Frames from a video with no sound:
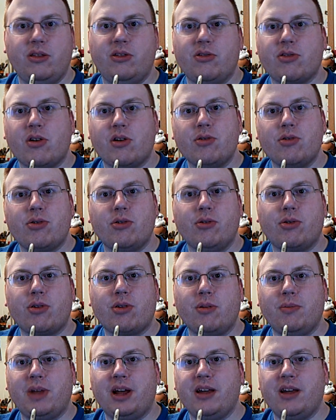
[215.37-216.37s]
There's also
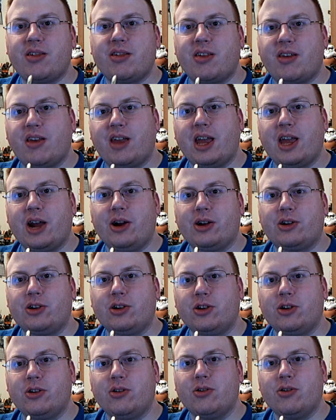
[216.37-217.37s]
some nice
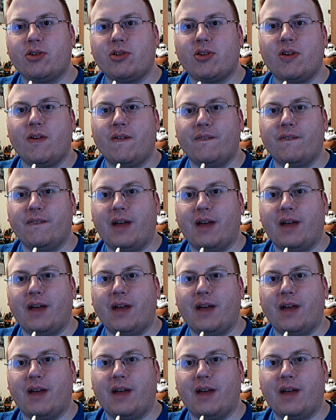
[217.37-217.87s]
characters.